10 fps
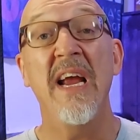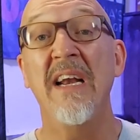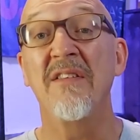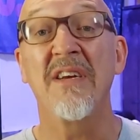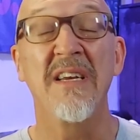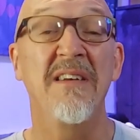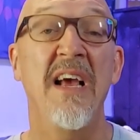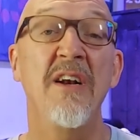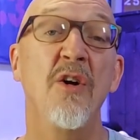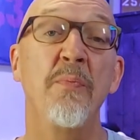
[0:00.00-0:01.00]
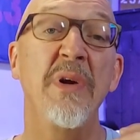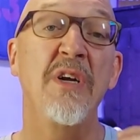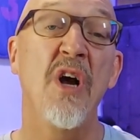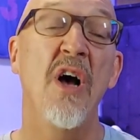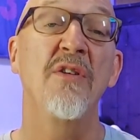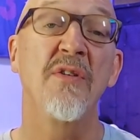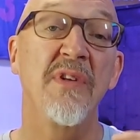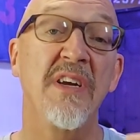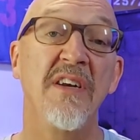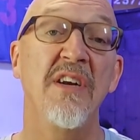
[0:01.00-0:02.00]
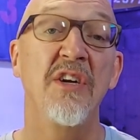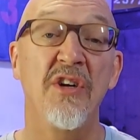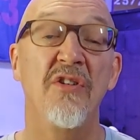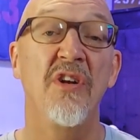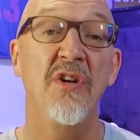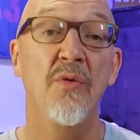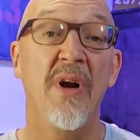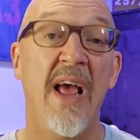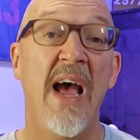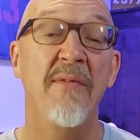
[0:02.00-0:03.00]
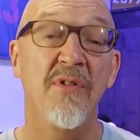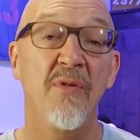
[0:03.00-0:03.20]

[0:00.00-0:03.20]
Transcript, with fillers: and is a contender because of the conditions that you would have